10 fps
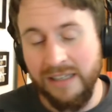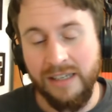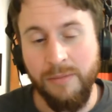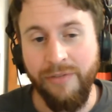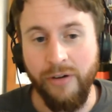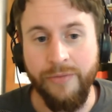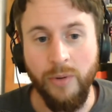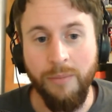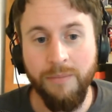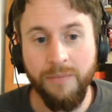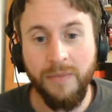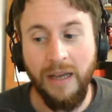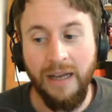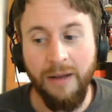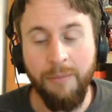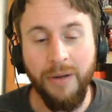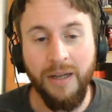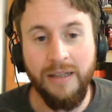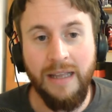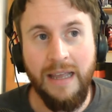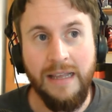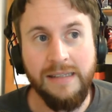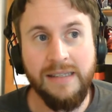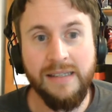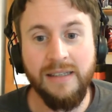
it's going to be for everyone, but it